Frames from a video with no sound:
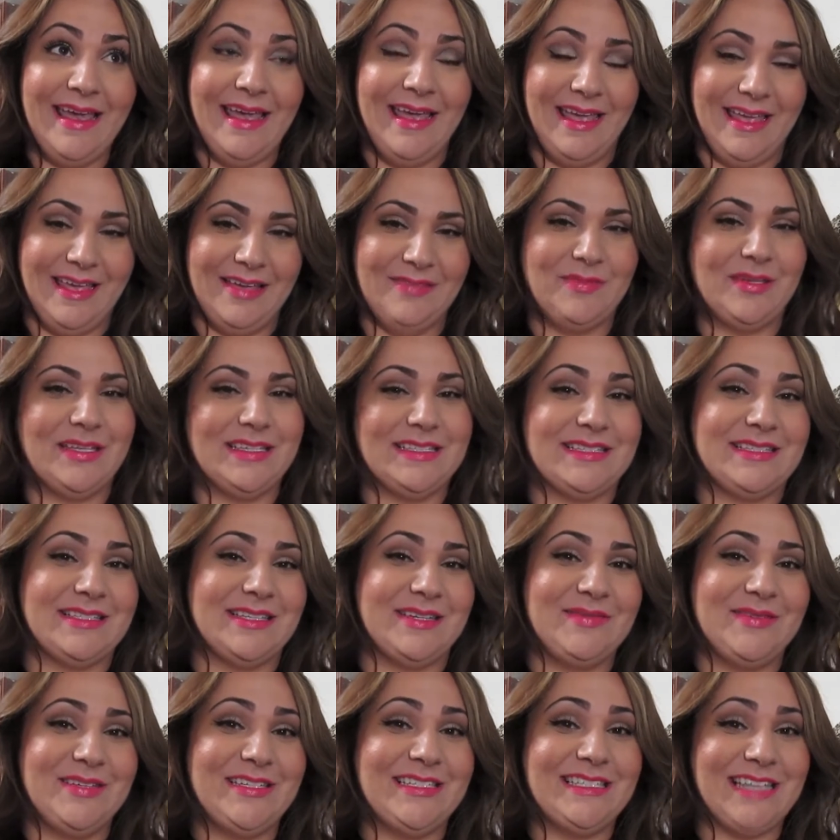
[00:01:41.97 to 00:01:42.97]
in, because it's
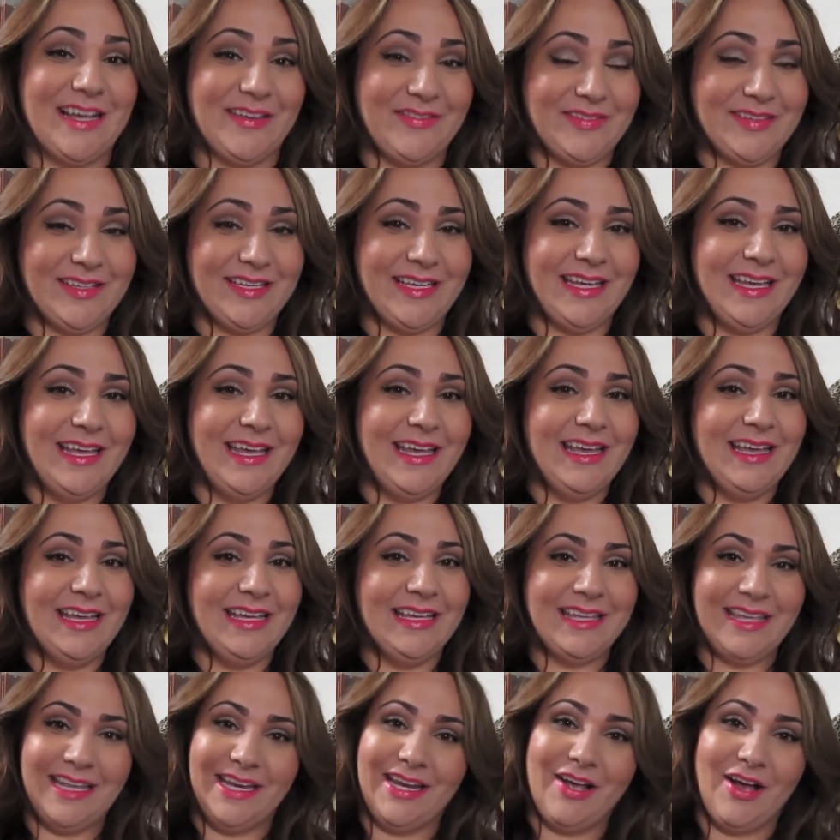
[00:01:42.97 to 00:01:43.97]
gonna be definitely
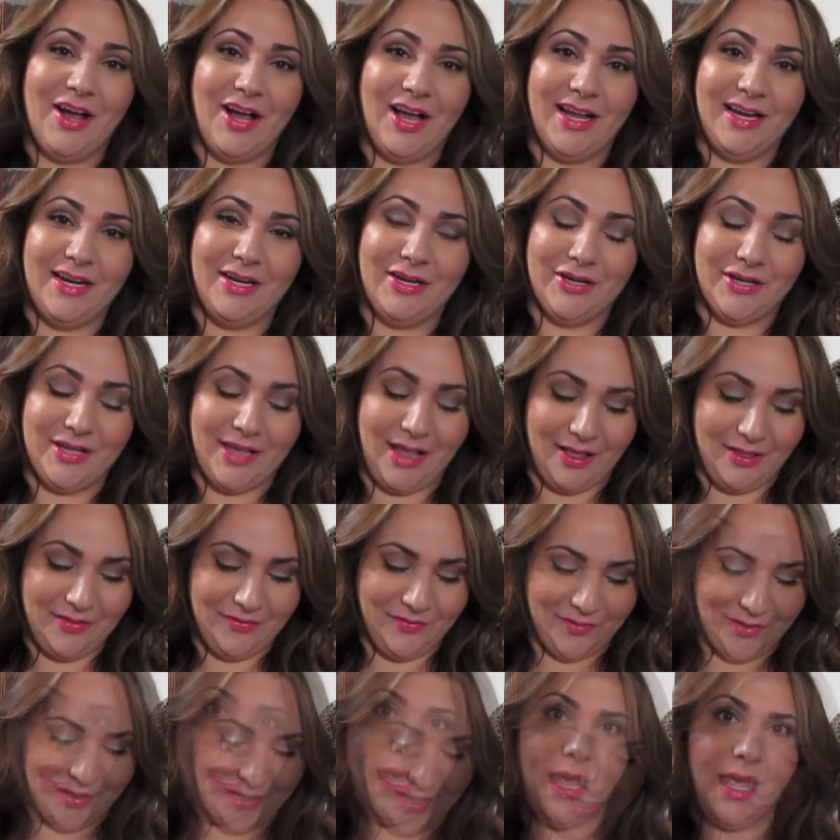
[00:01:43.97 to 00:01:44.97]
getting hot here in
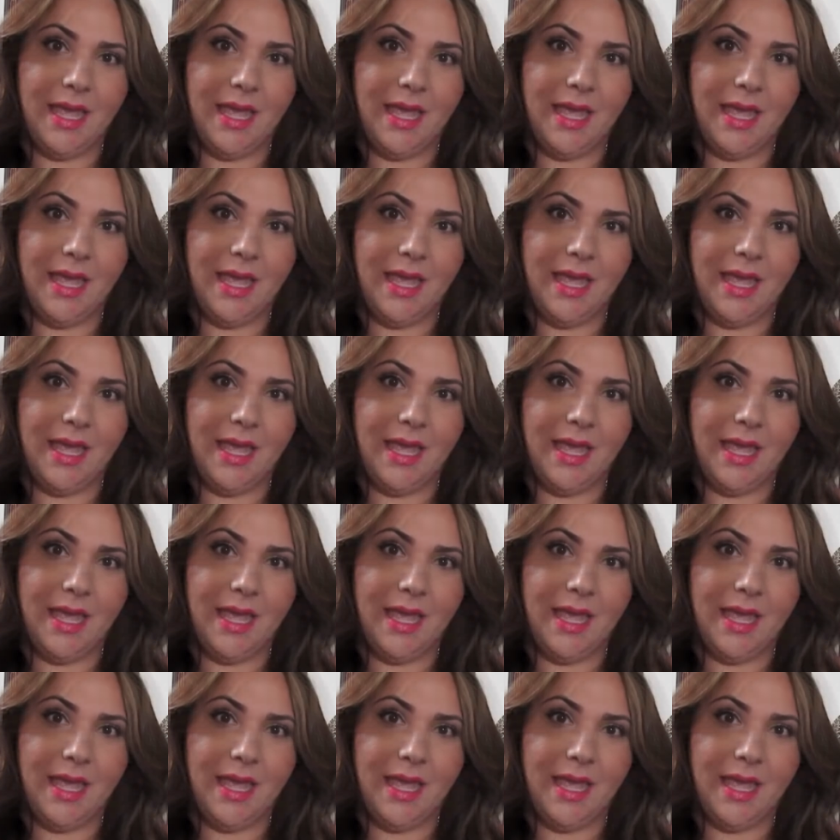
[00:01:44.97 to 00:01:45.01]
California.